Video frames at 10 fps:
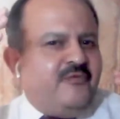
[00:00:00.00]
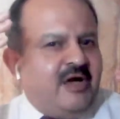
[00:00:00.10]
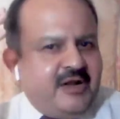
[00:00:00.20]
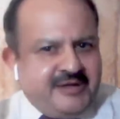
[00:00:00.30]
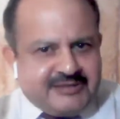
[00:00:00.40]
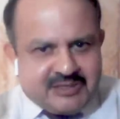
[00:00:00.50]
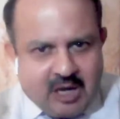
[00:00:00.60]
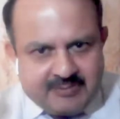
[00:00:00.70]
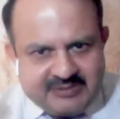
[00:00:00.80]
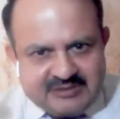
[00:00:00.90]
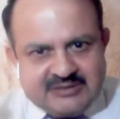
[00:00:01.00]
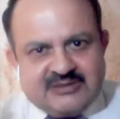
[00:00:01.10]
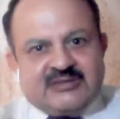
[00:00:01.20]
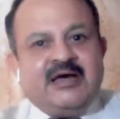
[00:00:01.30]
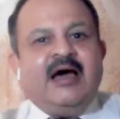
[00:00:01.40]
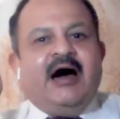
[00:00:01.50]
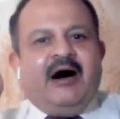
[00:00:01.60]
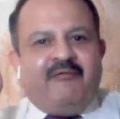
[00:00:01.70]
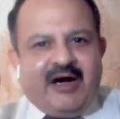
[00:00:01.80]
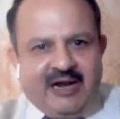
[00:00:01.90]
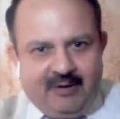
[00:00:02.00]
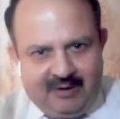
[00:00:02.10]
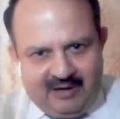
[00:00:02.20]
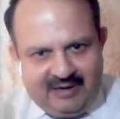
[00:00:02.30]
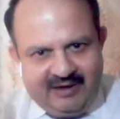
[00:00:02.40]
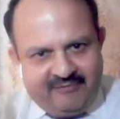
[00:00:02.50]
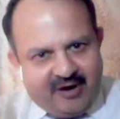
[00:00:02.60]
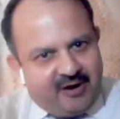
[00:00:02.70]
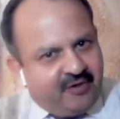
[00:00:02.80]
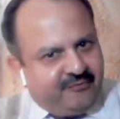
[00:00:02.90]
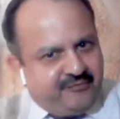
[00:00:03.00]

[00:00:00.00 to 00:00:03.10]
various options available in front